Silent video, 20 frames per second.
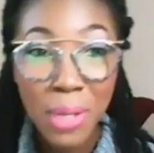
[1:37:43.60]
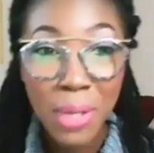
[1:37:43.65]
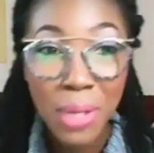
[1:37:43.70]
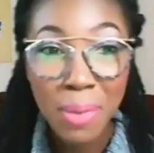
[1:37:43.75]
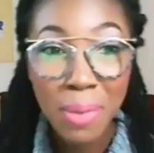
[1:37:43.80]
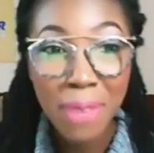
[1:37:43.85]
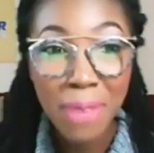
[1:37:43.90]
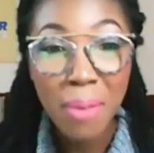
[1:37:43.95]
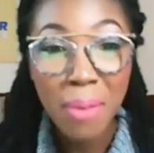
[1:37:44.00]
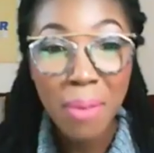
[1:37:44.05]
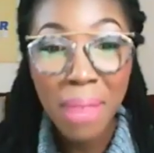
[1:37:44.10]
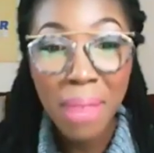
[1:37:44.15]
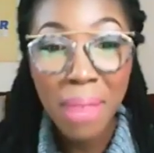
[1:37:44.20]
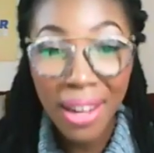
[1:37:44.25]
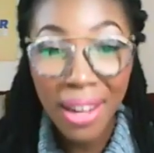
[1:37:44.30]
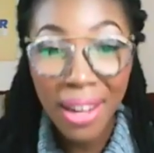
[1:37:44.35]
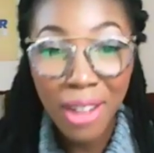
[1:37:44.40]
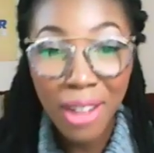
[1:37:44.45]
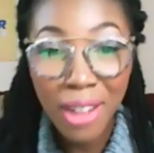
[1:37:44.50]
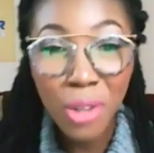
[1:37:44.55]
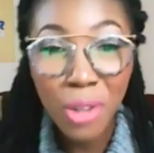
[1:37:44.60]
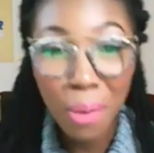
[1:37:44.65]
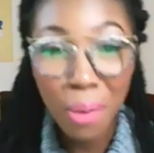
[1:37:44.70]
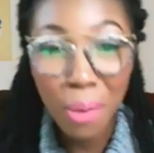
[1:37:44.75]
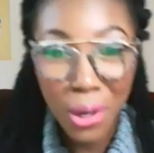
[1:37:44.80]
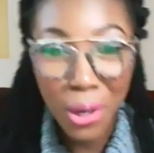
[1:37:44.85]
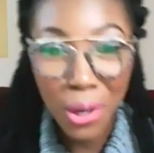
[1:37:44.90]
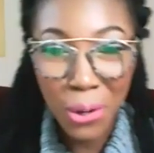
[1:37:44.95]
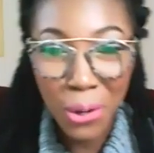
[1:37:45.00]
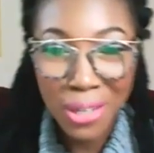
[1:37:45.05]
me, for many
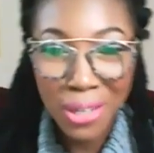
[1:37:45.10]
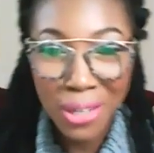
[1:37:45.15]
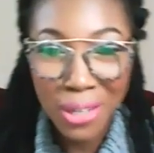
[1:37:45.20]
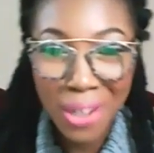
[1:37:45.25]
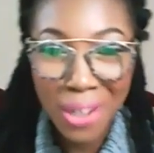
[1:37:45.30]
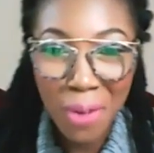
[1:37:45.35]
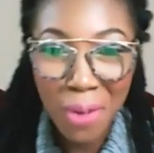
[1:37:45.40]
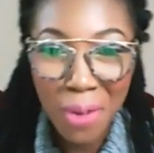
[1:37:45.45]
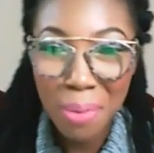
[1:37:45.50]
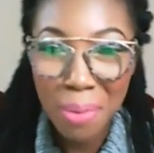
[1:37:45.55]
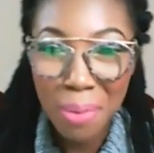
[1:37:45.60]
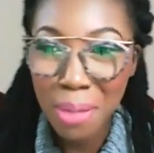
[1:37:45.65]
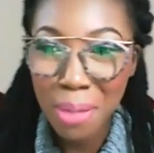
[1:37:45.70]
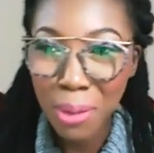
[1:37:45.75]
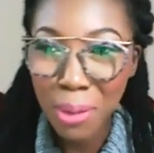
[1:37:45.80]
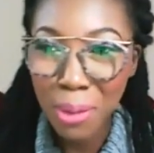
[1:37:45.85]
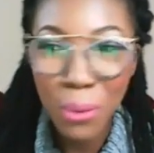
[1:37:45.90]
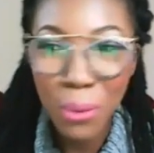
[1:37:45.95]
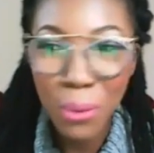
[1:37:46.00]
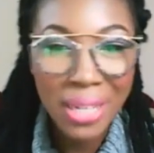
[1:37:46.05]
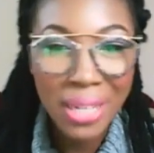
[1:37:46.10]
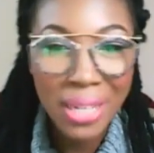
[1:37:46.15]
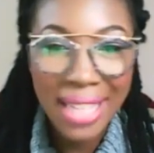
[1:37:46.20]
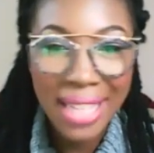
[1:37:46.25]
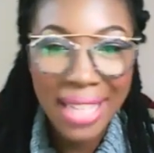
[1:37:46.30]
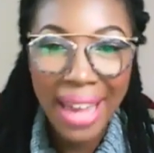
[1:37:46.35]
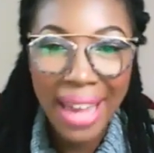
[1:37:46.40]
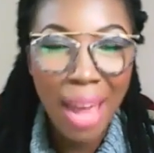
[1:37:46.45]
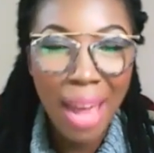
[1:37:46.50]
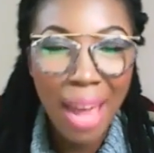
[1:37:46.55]
entrepreneurs or for people who
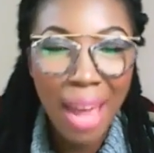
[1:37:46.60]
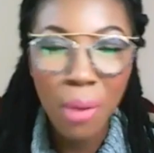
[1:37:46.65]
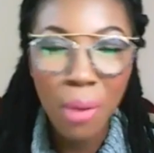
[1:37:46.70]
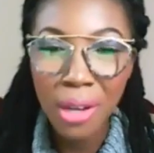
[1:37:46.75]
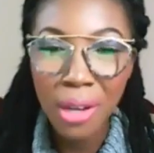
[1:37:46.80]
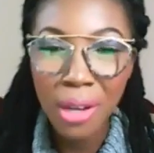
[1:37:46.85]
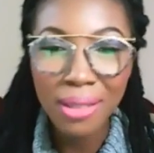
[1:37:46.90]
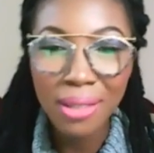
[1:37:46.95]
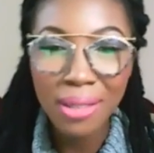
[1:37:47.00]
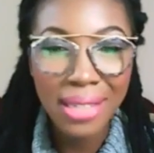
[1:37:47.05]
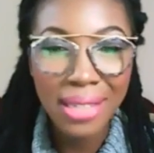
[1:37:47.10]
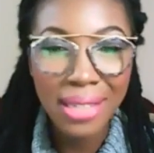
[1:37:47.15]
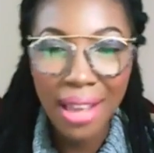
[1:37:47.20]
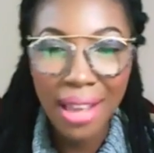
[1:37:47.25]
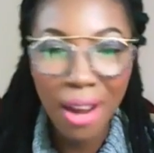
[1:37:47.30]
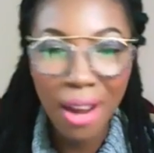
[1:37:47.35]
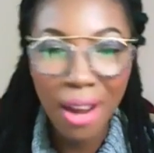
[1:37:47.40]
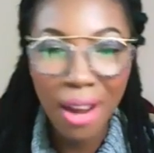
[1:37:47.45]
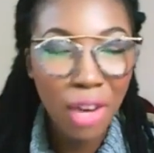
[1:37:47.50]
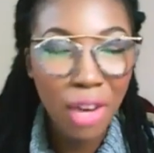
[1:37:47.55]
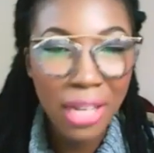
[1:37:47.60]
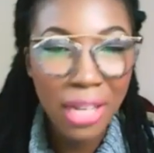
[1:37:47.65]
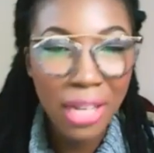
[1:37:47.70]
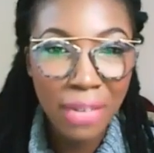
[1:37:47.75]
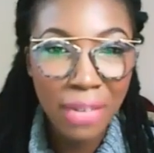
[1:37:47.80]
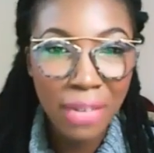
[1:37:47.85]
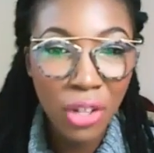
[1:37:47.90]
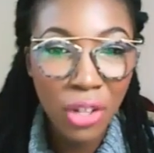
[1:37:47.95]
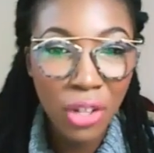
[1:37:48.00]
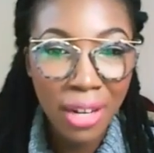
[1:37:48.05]
decide I'm going to take on a creative
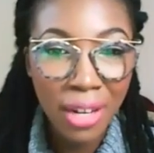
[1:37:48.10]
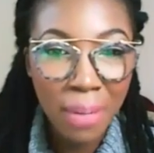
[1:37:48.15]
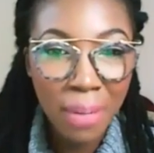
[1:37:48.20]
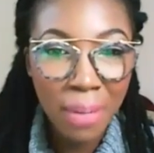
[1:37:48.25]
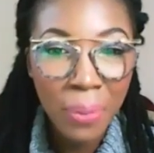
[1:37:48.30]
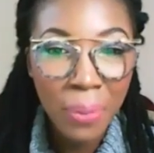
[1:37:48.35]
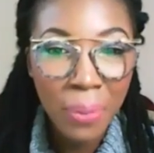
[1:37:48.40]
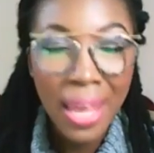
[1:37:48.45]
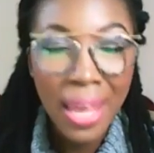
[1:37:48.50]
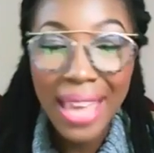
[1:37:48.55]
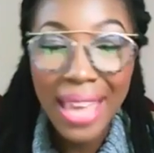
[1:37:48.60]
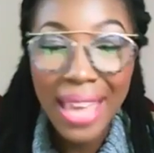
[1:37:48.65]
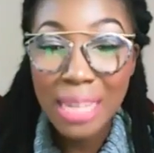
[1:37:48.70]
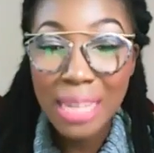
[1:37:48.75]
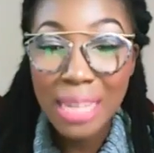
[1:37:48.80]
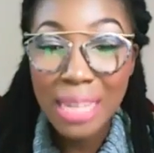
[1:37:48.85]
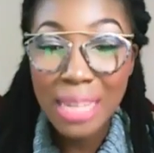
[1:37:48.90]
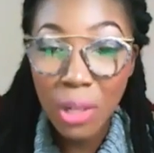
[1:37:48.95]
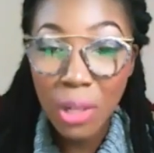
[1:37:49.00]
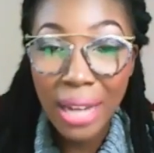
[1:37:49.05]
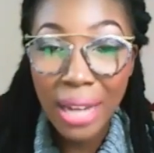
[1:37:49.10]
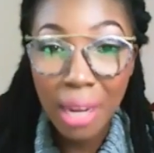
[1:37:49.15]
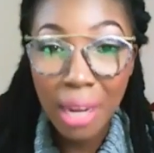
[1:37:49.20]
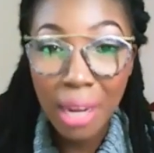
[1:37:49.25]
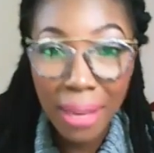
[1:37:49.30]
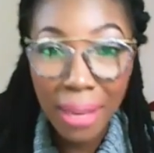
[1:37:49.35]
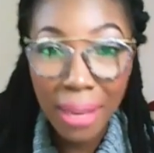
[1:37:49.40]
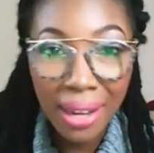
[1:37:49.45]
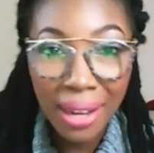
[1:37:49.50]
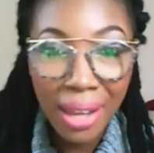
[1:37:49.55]
journey, especially at the
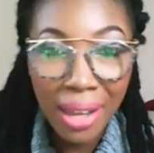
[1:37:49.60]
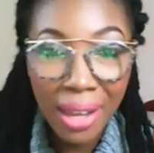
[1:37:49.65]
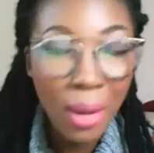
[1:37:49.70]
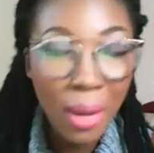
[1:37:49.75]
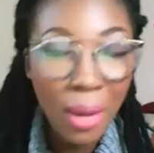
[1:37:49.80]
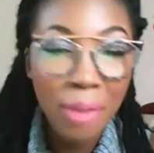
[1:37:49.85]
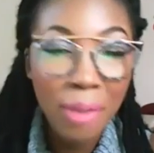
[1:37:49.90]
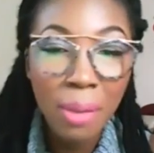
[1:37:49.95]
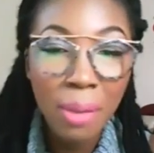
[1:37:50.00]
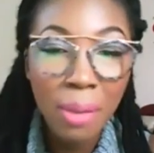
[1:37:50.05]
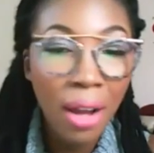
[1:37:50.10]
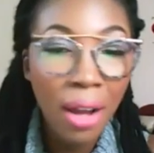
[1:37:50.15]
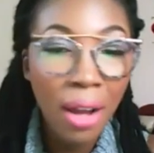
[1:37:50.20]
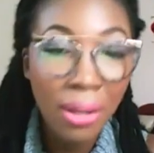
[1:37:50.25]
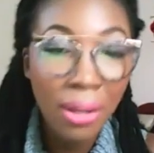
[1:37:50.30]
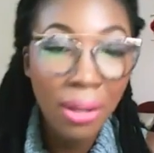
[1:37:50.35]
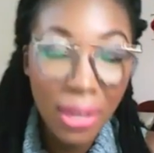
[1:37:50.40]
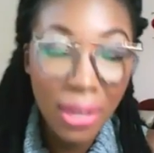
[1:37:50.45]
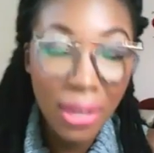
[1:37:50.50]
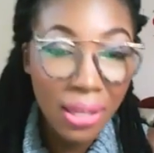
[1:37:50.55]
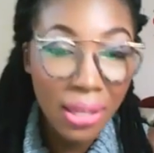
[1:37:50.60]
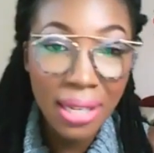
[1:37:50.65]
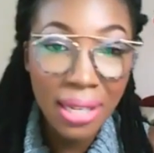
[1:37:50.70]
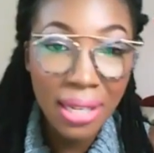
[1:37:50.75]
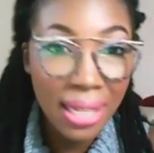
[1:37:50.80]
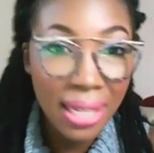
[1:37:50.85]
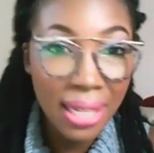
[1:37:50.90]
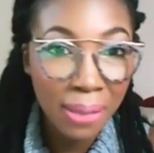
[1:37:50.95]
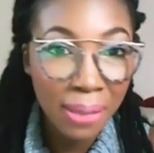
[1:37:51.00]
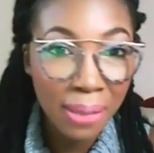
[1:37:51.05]
beginning, you have to be all things to
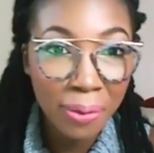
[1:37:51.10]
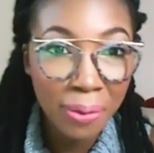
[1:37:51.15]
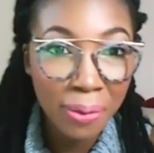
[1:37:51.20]
yourself.